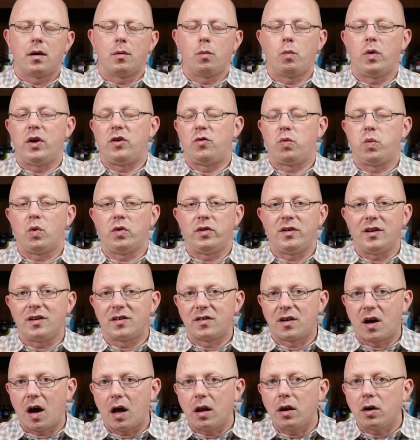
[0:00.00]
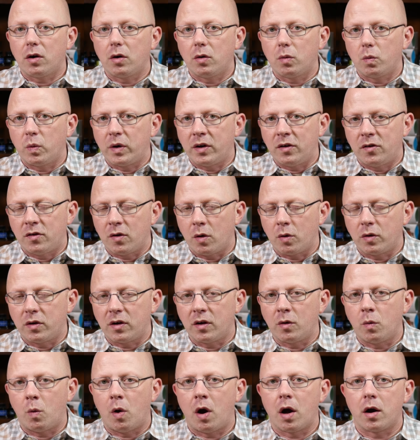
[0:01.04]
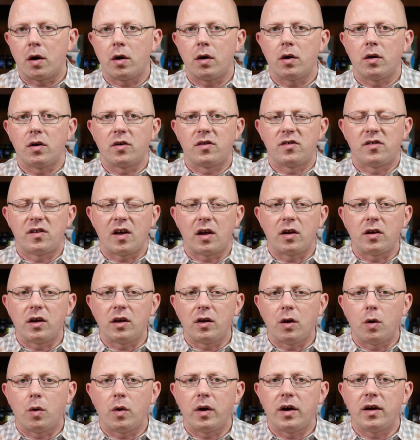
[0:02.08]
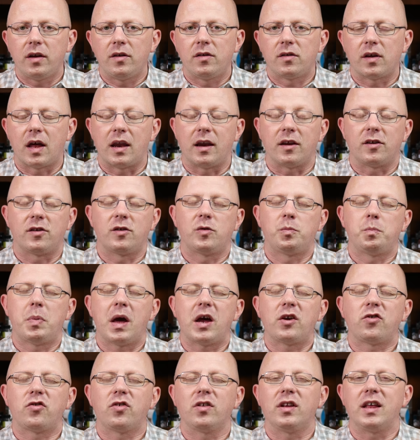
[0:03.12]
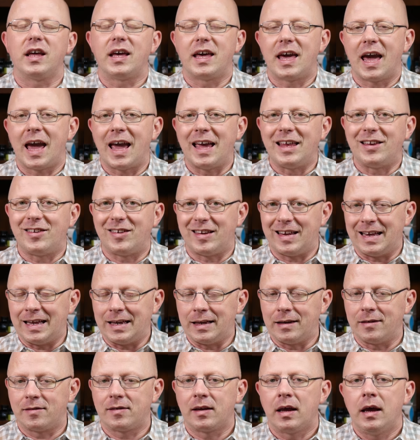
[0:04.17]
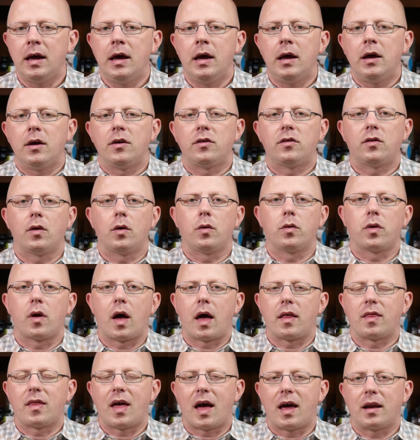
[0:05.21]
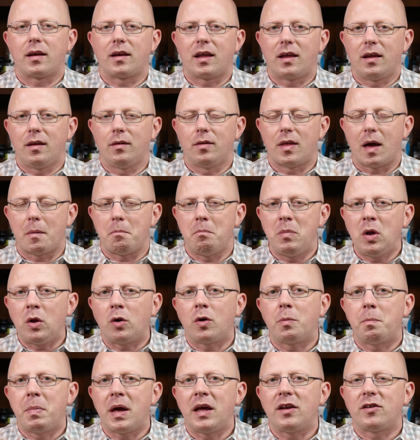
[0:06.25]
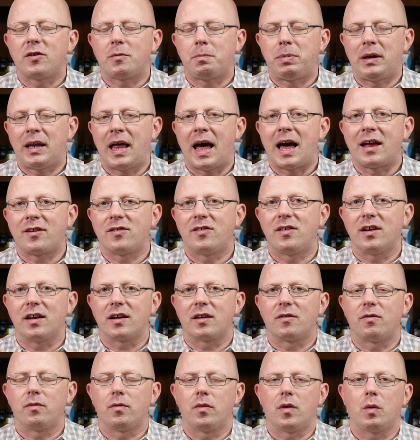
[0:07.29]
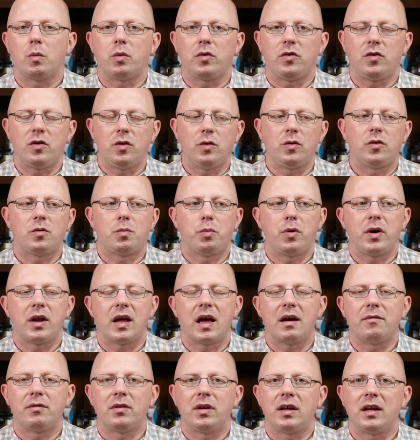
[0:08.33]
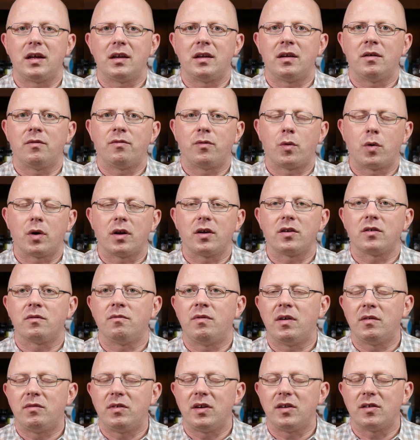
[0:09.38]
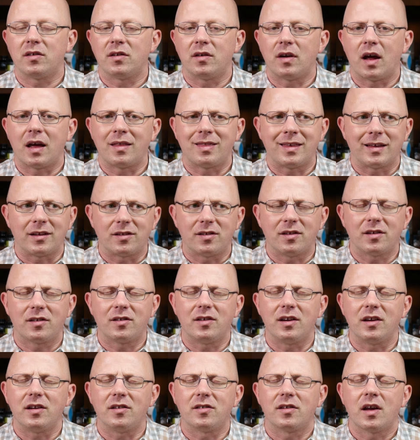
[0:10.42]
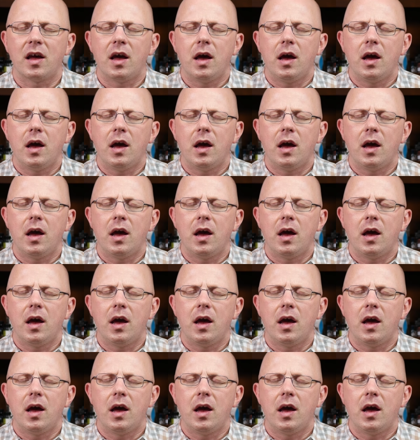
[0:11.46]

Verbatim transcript: which will discolor when soaked in water, celluloids, and especially caseins. So that that that milk-based plastic that was used pretty heavily in the 40s and 50s and I think 60s,